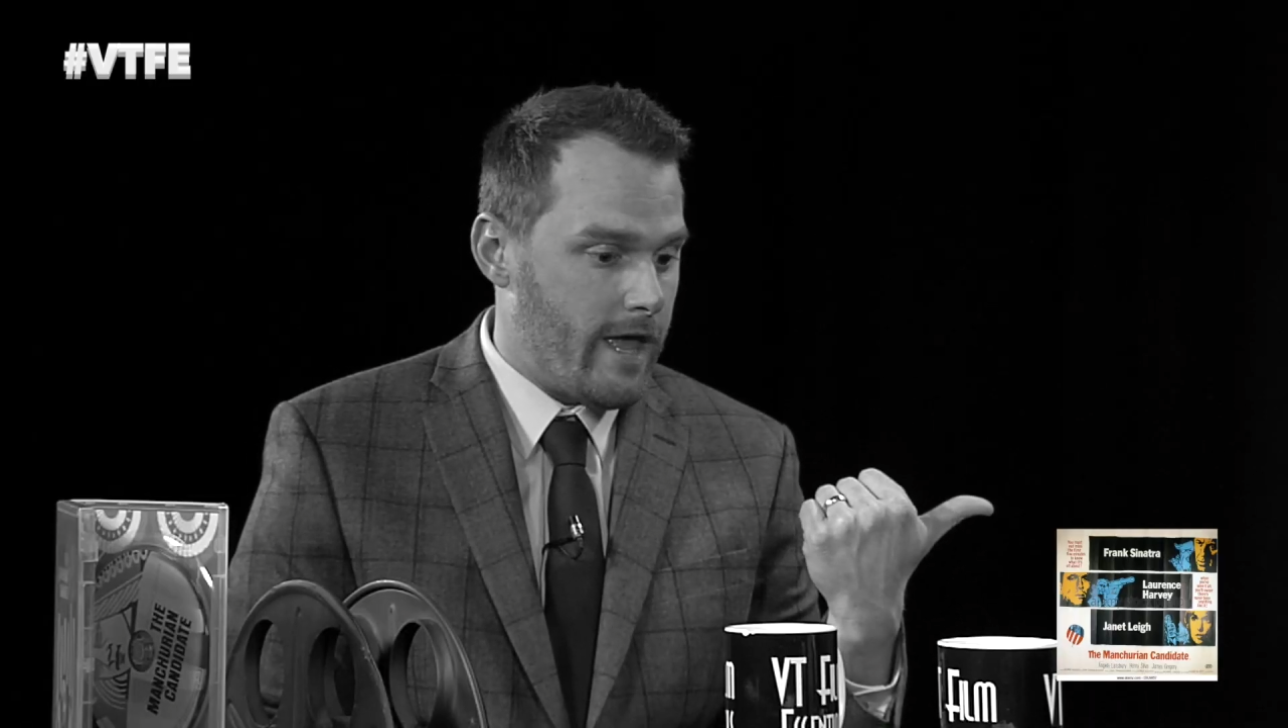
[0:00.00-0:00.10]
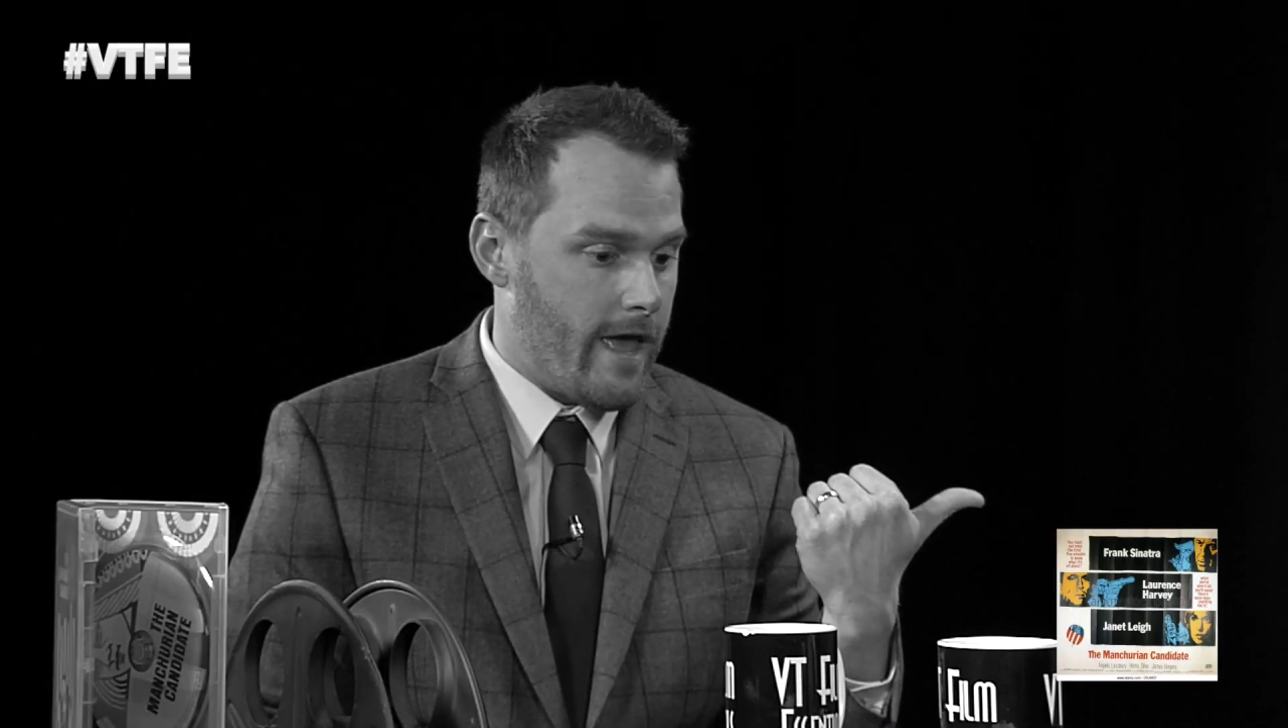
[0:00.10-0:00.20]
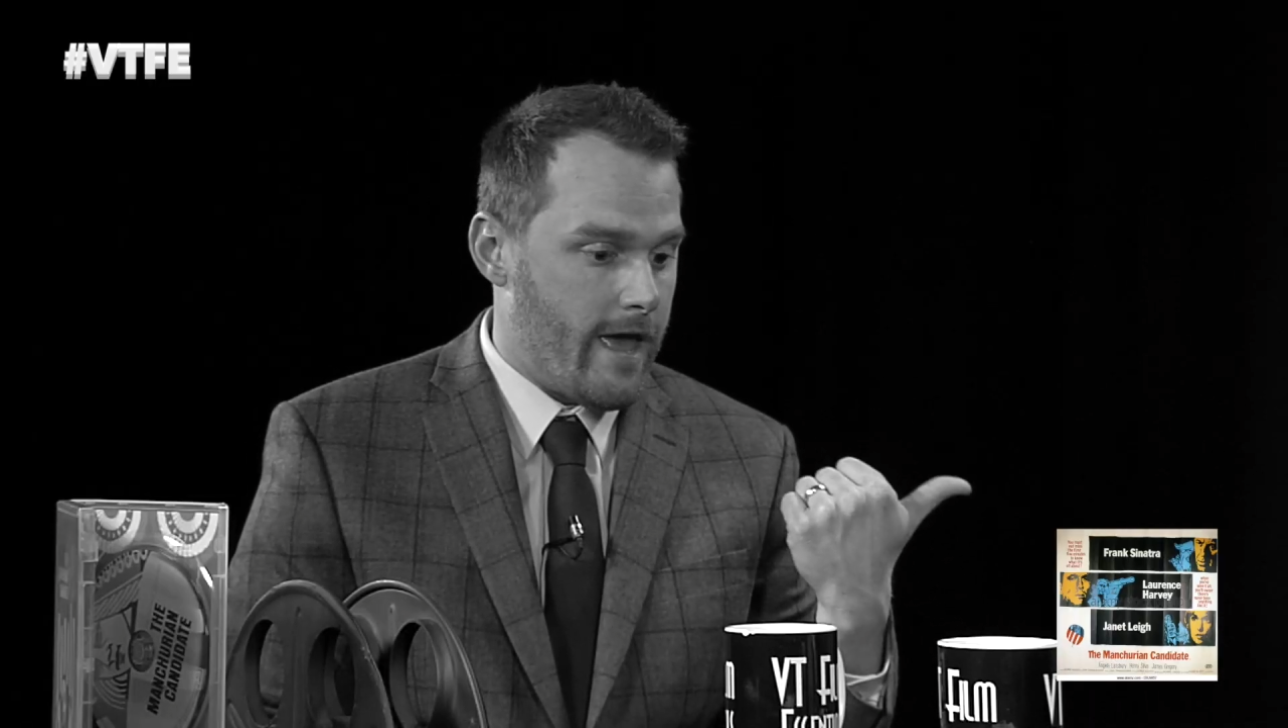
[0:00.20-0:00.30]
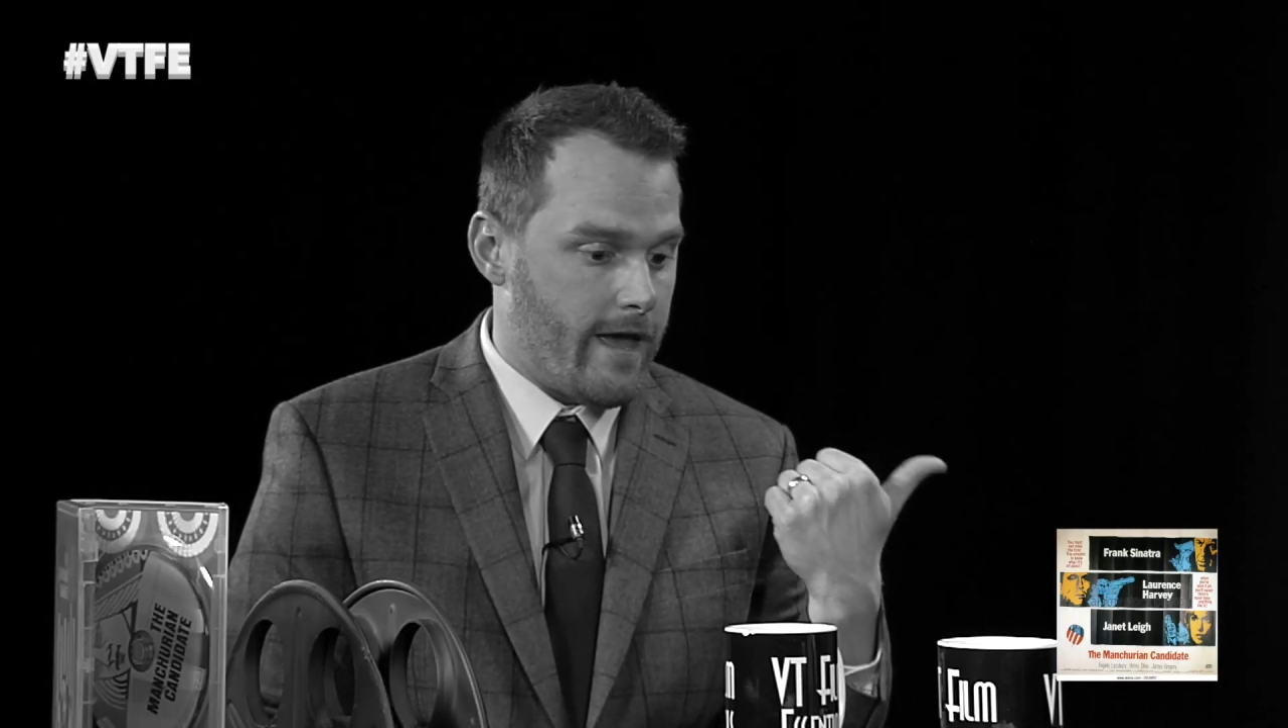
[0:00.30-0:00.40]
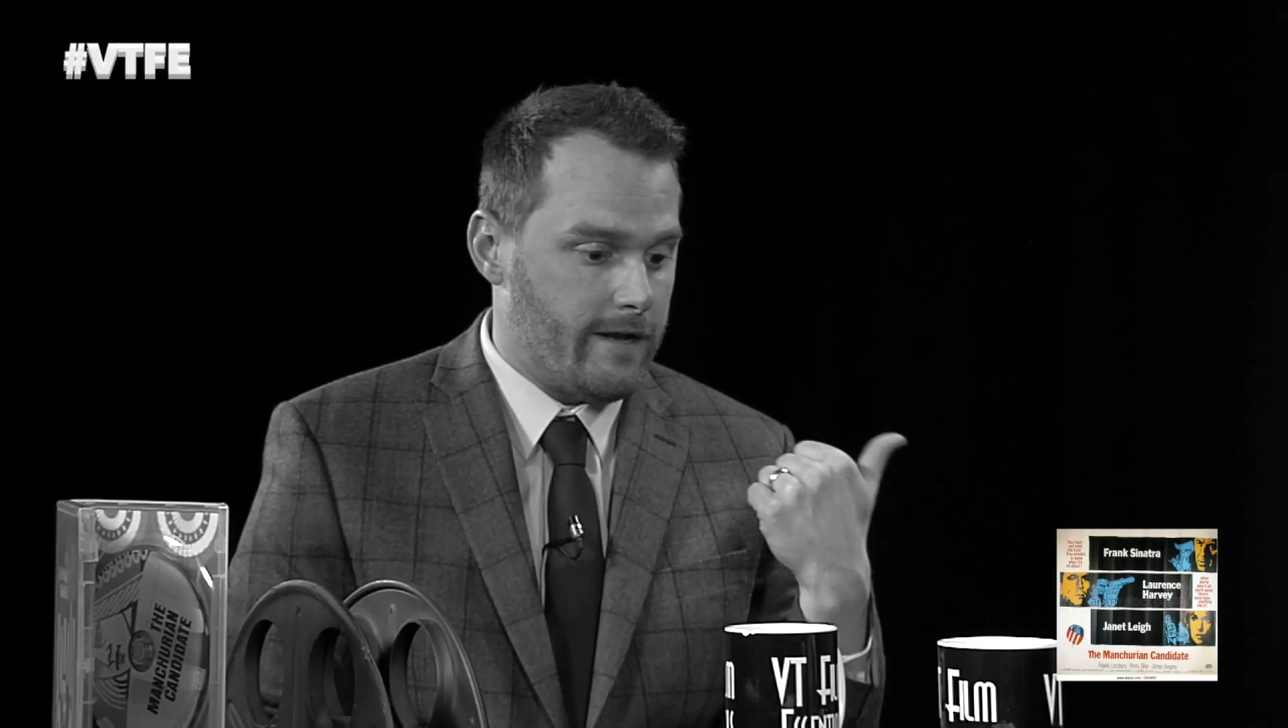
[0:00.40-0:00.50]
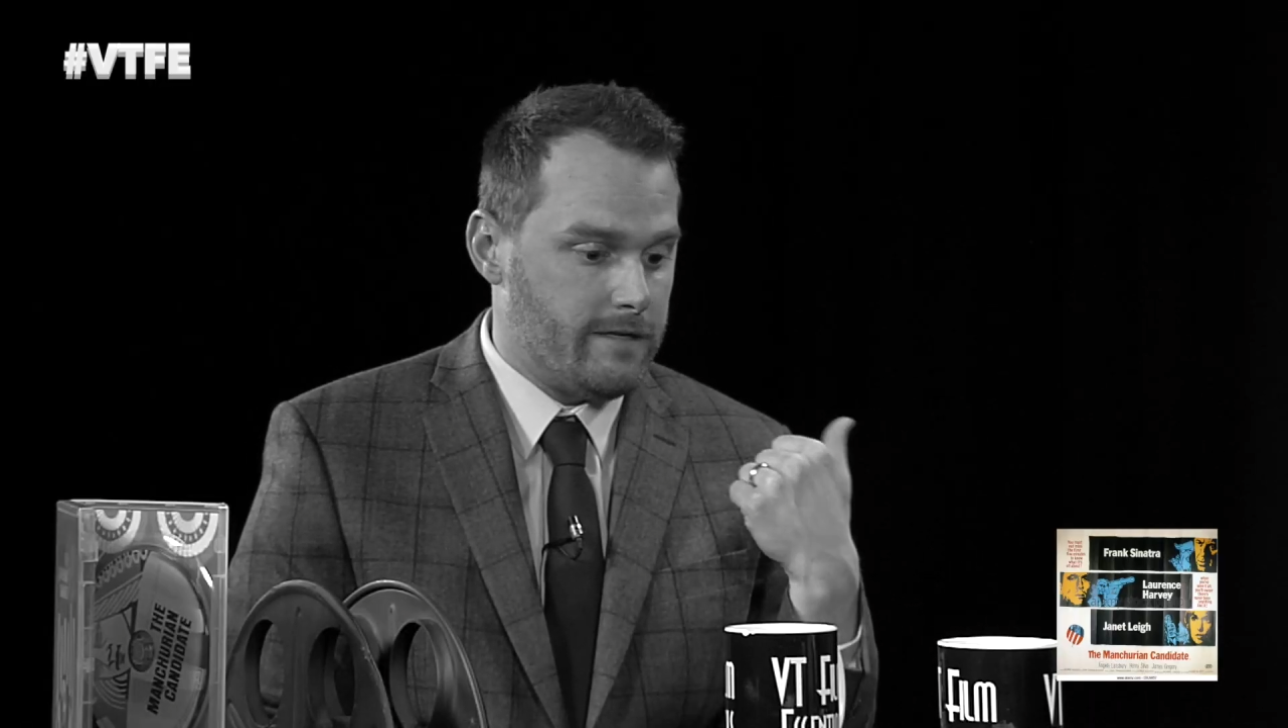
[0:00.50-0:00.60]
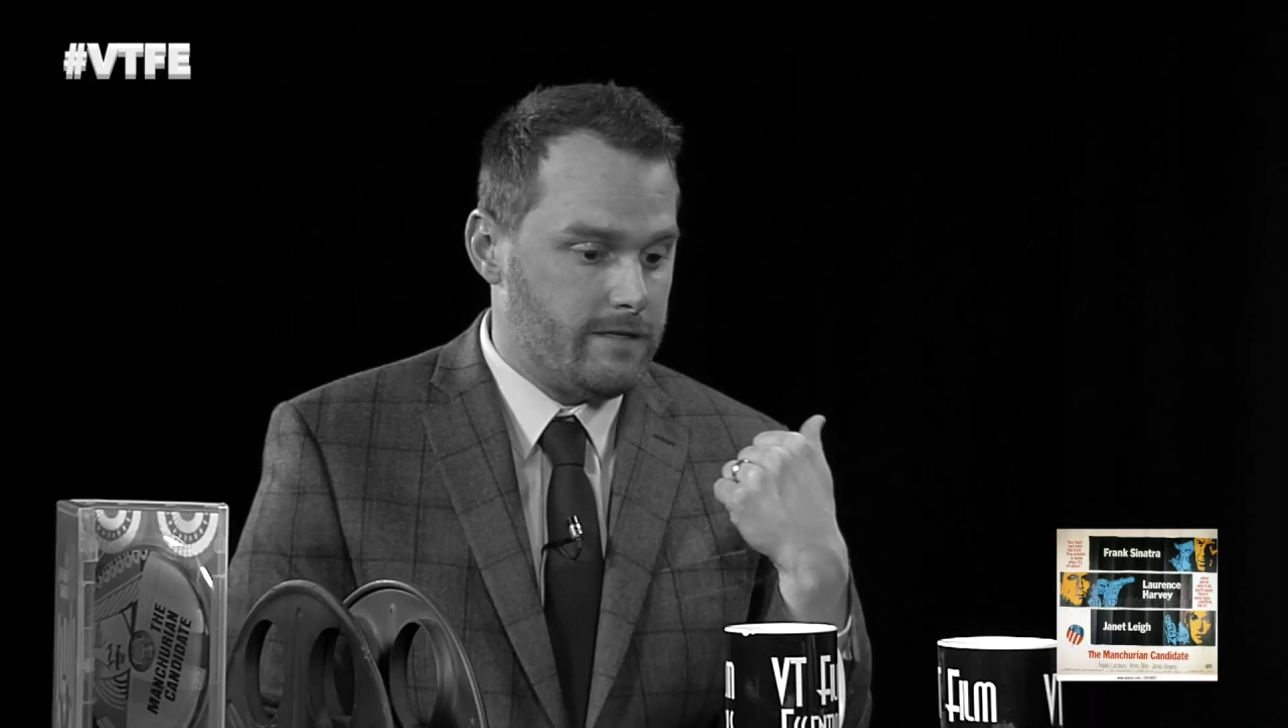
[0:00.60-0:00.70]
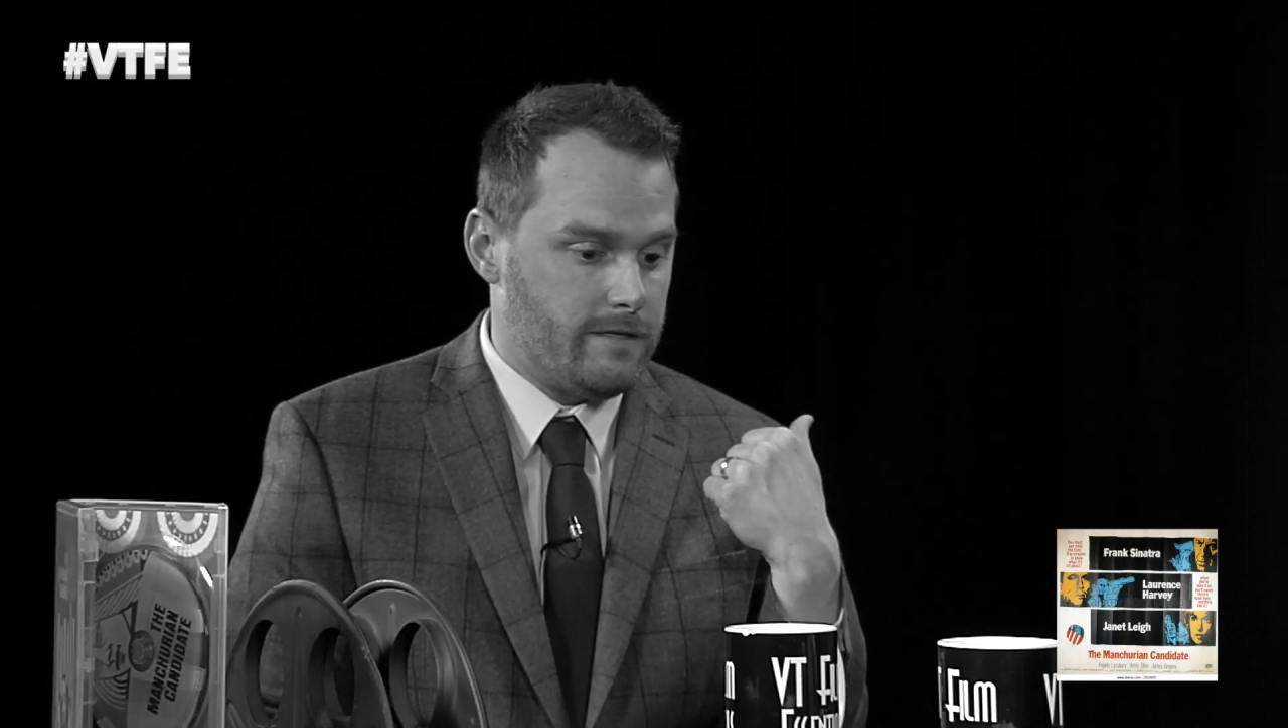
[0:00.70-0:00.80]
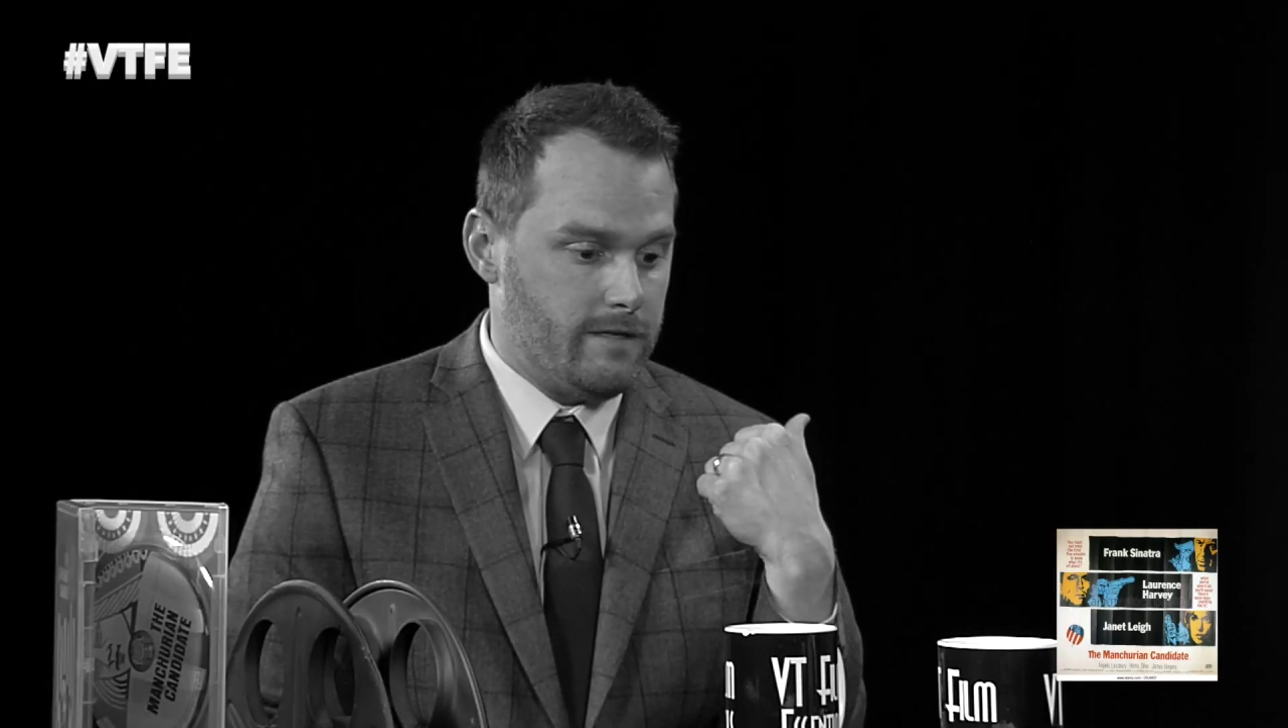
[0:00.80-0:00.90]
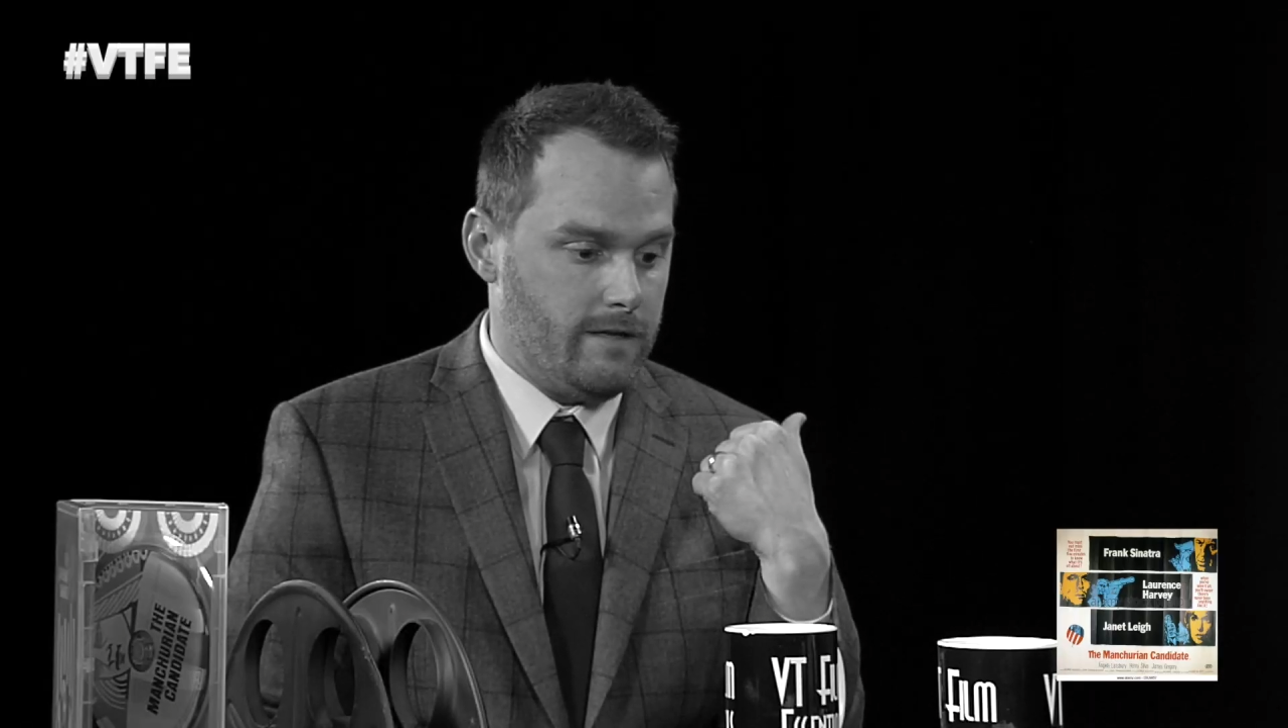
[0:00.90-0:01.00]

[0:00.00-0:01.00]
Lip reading: and